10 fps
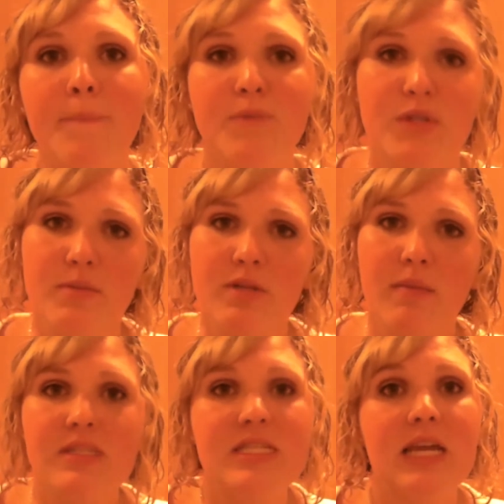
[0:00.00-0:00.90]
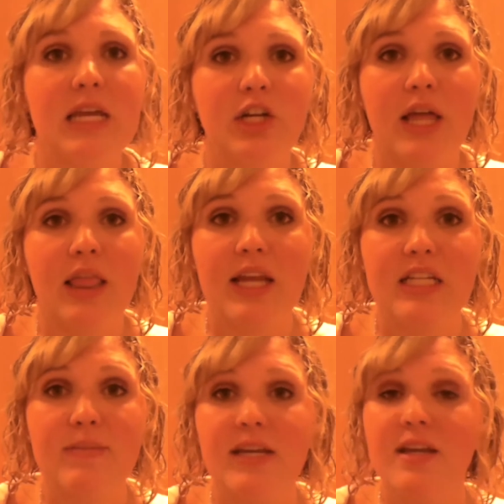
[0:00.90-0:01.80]
Sometimes the internet
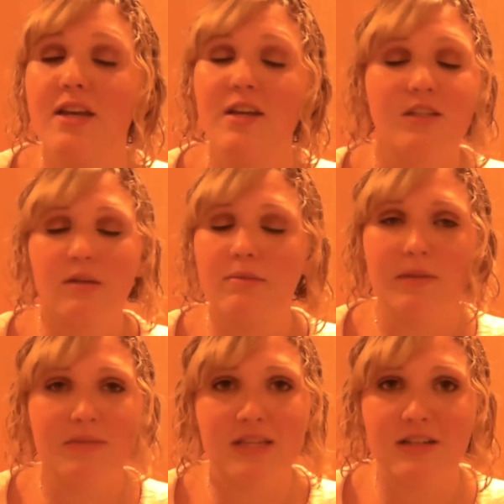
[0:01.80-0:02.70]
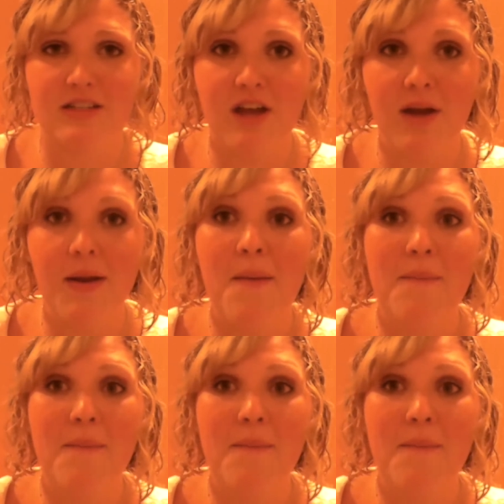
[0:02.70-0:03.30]
likes me, sometimes it does not,